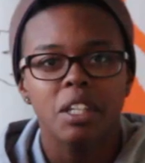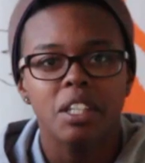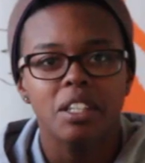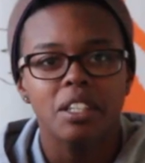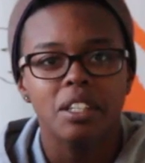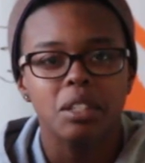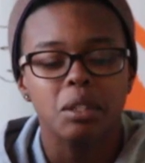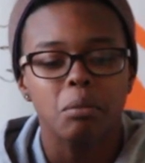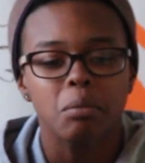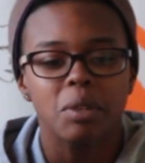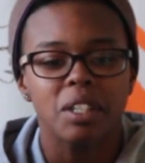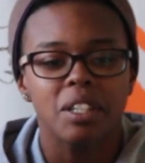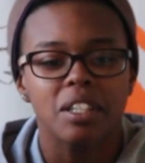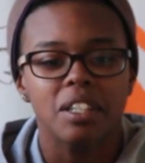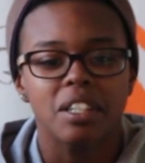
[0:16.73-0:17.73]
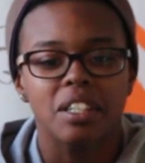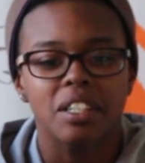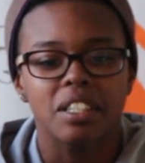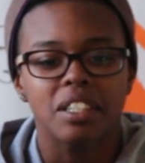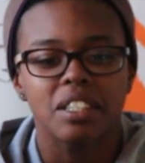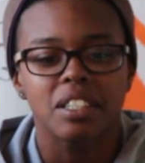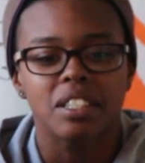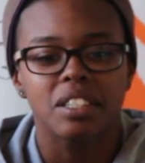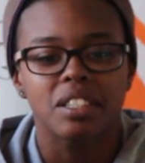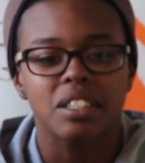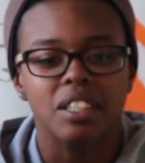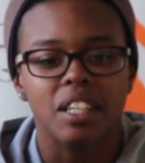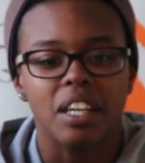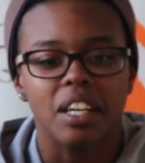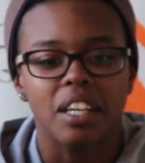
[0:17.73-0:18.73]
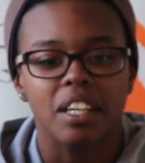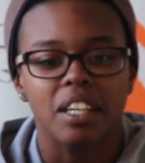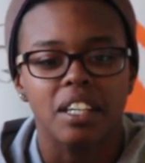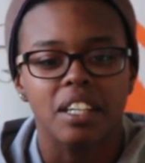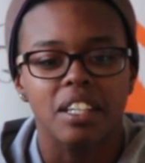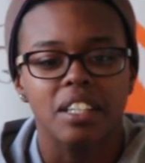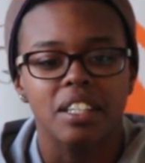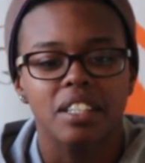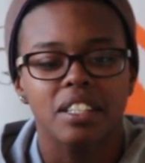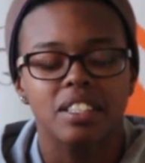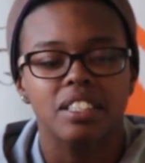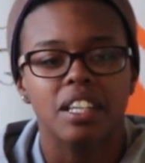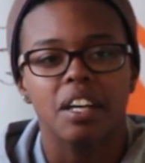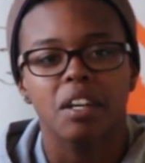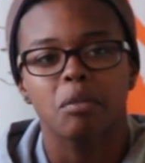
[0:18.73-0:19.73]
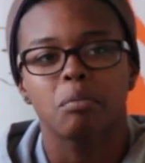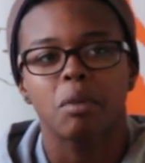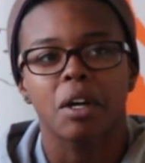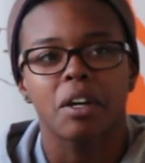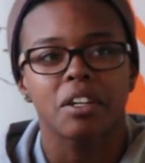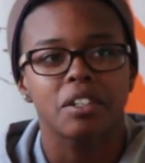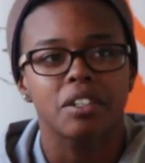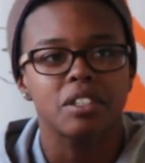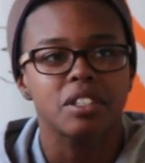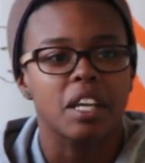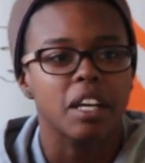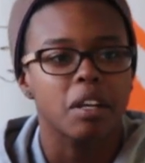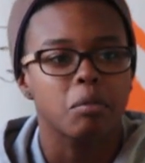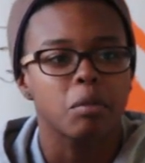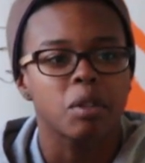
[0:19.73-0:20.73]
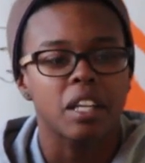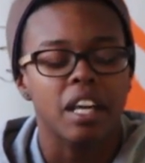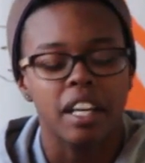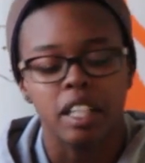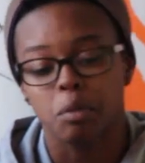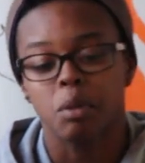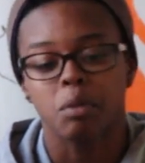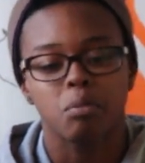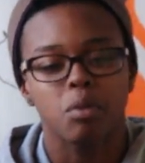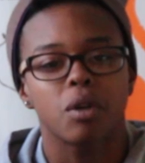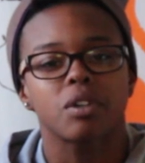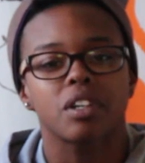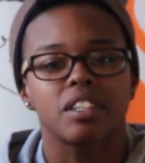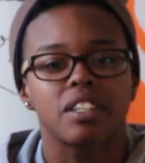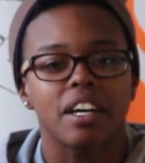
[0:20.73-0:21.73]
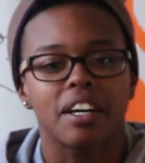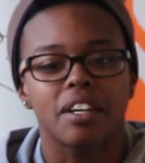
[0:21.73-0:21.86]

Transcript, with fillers: New media to me is a set of barriers that has been broken